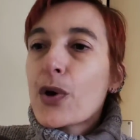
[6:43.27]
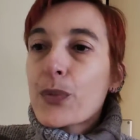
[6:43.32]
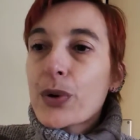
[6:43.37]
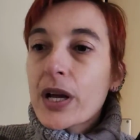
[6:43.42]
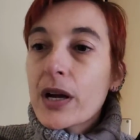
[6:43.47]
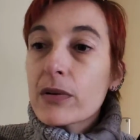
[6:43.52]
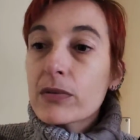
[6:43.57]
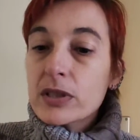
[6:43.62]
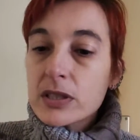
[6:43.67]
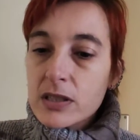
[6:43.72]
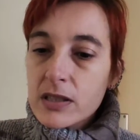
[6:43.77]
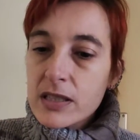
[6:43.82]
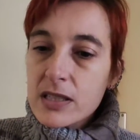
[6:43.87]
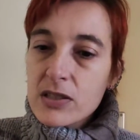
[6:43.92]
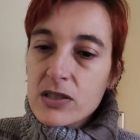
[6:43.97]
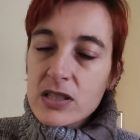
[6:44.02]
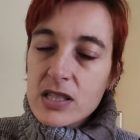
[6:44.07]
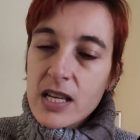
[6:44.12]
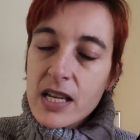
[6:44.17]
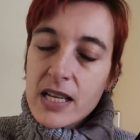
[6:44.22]
but what I'm trying
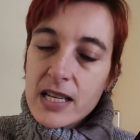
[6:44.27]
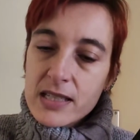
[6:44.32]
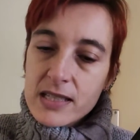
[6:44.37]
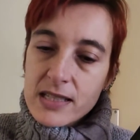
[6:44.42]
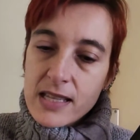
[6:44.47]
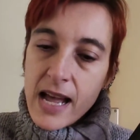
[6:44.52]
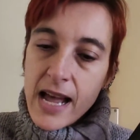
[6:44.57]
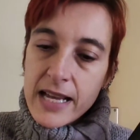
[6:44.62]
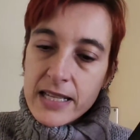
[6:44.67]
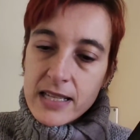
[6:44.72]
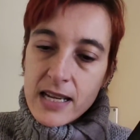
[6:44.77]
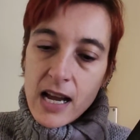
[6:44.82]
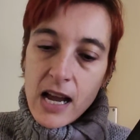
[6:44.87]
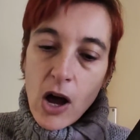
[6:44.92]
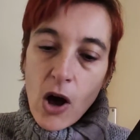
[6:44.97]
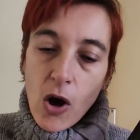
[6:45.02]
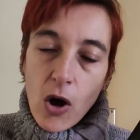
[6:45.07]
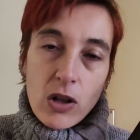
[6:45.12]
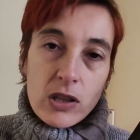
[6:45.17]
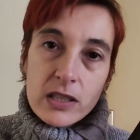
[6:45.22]
to say is that
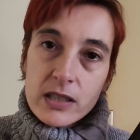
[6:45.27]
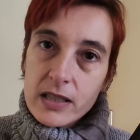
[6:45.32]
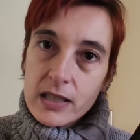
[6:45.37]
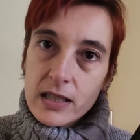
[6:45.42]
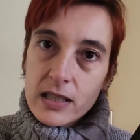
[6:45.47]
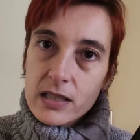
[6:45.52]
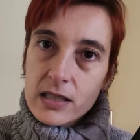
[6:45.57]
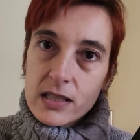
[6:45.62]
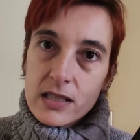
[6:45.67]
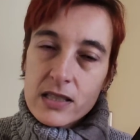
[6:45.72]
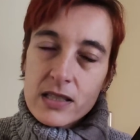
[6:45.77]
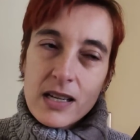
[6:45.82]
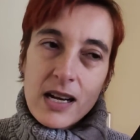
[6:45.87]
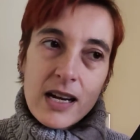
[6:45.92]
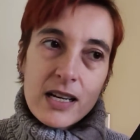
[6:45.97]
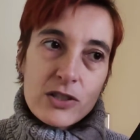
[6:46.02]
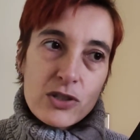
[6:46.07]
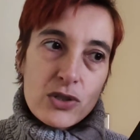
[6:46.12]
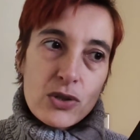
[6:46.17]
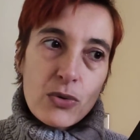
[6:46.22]
all the characters
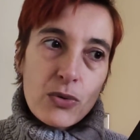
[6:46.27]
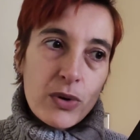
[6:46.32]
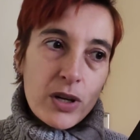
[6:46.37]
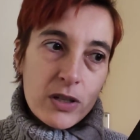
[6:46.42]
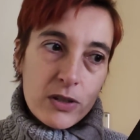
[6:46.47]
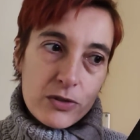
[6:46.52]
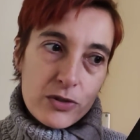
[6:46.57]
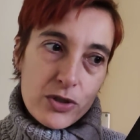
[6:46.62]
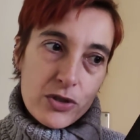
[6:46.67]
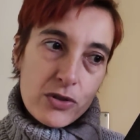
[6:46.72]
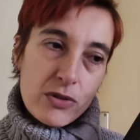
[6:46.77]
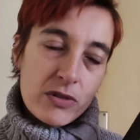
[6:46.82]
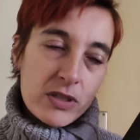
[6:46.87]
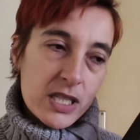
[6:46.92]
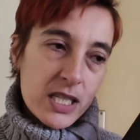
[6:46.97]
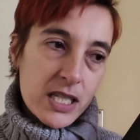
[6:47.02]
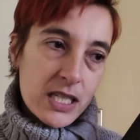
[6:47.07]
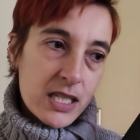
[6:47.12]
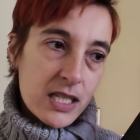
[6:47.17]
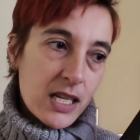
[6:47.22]
are so well
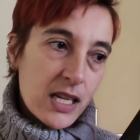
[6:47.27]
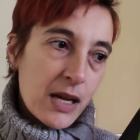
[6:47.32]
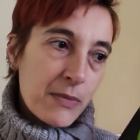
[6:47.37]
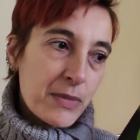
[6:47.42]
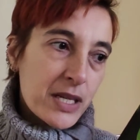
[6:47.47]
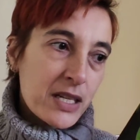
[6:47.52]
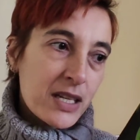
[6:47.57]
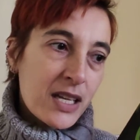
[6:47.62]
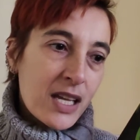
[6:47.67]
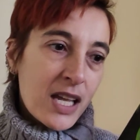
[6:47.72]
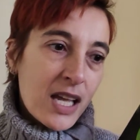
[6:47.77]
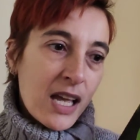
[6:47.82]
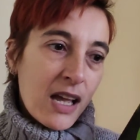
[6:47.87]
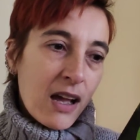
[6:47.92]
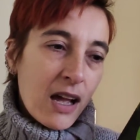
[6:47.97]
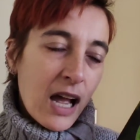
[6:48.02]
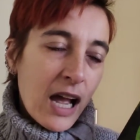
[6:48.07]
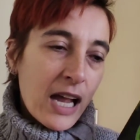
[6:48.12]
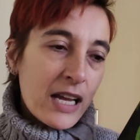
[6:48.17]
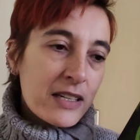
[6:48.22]
constructed. I mean,
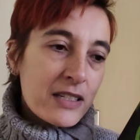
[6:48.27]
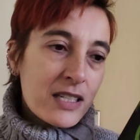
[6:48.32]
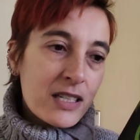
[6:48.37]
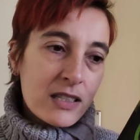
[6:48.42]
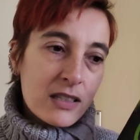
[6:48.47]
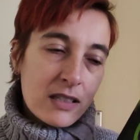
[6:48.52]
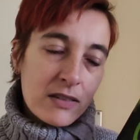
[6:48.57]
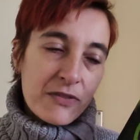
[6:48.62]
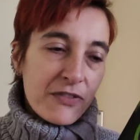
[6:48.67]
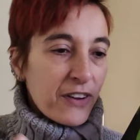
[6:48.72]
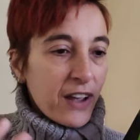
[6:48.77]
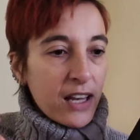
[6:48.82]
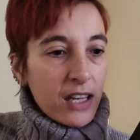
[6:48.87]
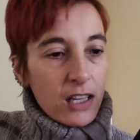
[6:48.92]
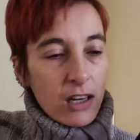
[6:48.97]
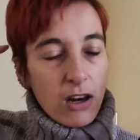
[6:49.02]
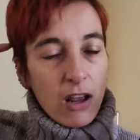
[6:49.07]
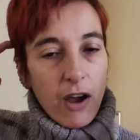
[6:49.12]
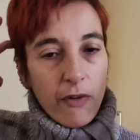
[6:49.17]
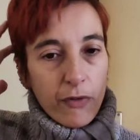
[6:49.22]
I did fall
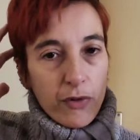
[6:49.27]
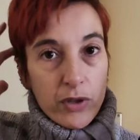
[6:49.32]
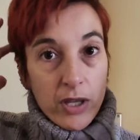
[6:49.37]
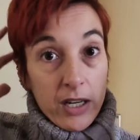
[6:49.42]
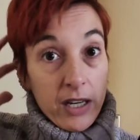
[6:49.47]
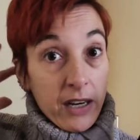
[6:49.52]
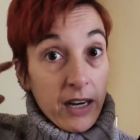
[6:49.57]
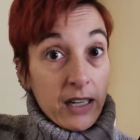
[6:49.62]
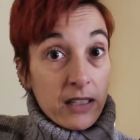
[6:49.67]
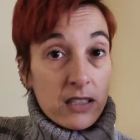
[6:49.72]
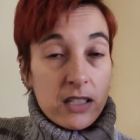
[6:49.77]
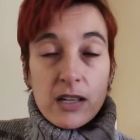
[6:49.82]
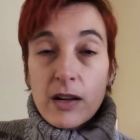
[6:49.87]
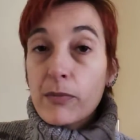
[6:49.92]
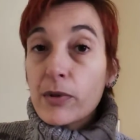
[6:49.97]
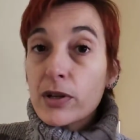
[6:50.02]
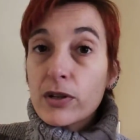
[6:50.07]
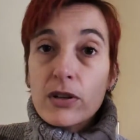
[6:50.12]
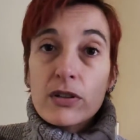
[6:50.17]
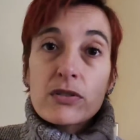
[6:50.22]
in love with a character.
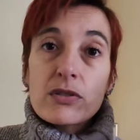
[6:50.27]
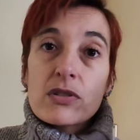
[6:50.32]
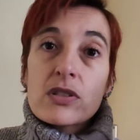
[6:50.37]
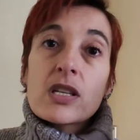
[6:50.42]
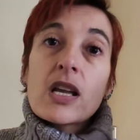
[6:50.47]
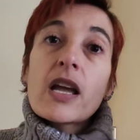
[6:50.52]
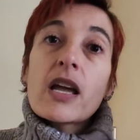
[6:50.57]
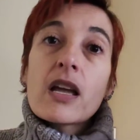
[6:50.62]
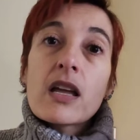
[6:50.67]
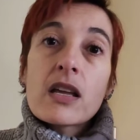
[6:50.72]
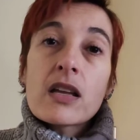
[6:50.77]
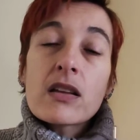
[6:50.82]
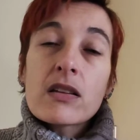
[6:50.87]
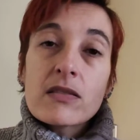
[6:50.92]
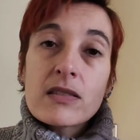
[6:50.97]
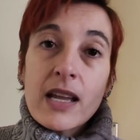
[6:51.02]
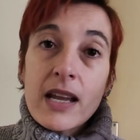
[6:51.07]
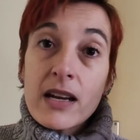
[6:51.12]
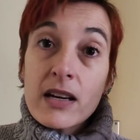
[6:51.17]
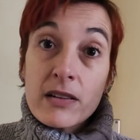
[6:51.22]
I'm not going to say
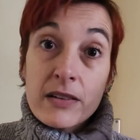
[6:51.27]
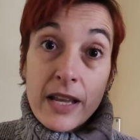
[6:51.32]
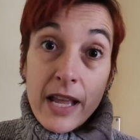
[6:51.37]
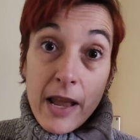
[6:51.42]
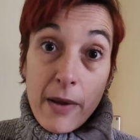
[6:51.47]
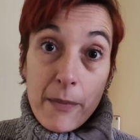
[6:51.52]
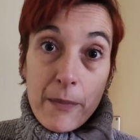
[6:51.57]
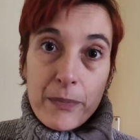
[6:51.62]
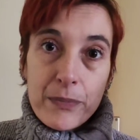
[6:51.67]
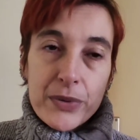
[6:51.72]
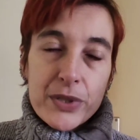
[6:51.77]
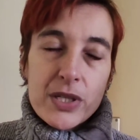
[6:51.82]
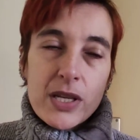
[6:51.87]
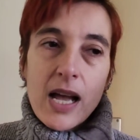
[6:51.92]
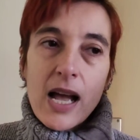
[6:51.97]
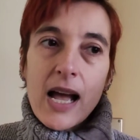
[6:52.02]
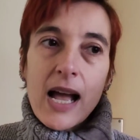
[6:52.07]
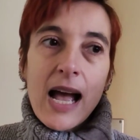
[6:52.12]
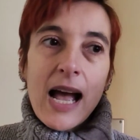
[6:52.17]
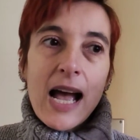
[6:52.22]
their name, but
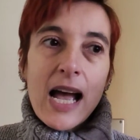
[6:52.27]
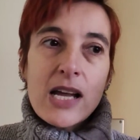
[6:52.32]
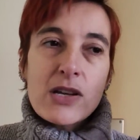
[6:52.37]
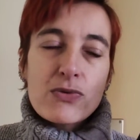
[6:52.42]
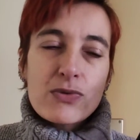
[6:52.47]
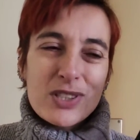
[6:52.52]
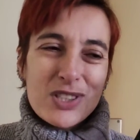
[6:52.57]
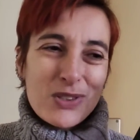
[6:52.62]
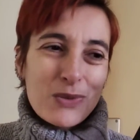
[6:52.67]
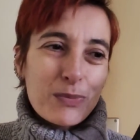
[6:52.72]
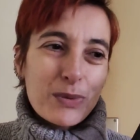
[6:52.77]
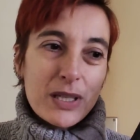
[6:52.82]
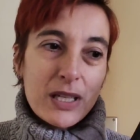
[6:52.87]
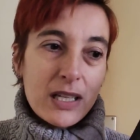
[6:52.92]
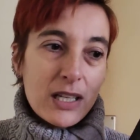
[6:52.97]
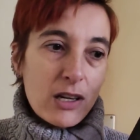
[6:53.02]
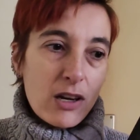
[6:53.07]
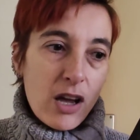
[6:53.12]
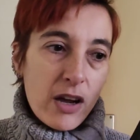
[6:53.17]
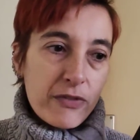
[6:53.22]
I was
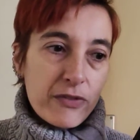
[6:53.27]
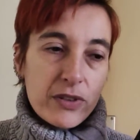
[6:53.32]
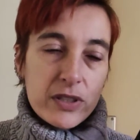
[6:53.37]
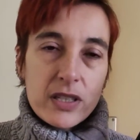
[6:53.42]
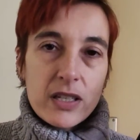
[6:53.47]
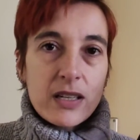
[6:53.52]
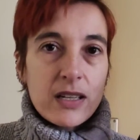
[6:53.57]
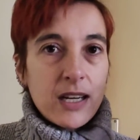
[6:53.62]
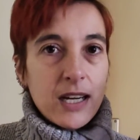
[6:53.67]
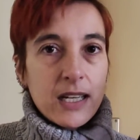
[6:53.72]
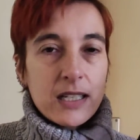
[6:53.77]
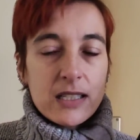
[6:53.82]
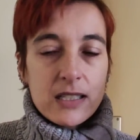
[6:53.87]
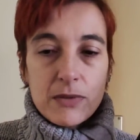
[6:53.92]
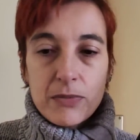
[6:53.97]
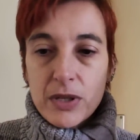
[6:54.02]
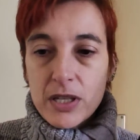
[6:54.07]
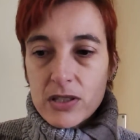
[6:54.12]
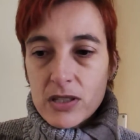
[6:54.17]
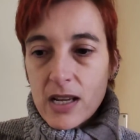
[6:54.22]
completely in love with a
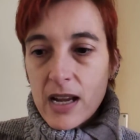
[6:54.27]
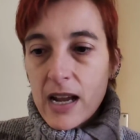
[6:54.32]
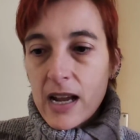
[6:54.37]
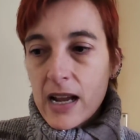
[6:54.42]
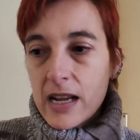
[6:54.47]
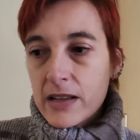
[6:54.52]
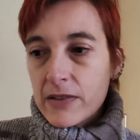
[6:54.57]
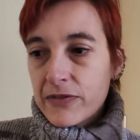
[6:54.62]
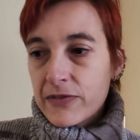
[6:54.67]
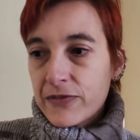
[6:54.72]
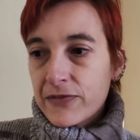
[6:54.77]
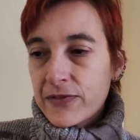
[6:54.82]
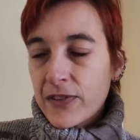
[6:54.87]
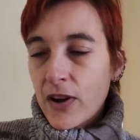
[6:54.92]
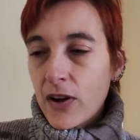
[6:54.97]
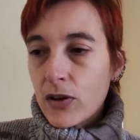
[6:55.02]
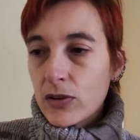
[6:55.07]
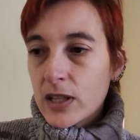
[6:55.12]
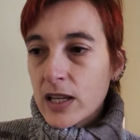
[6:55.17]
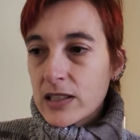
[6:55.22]
character, because I
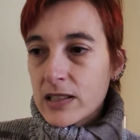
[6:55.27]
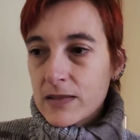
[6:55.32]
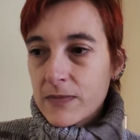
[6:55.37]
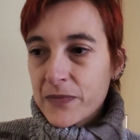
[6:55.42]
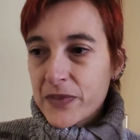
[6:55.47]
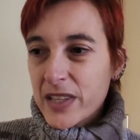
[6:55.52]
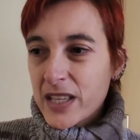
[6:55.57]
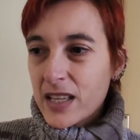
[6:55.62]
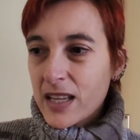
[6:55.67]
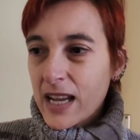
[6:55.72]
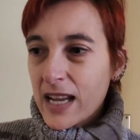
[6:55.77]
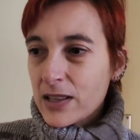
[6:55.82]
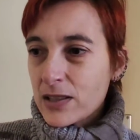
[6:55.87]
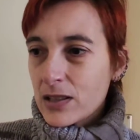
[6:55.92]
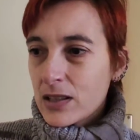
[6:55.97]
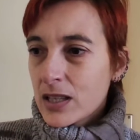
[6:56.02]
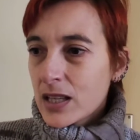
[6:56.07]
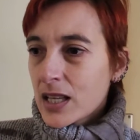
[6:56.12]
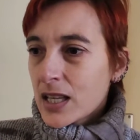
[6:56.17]
thought uh, he had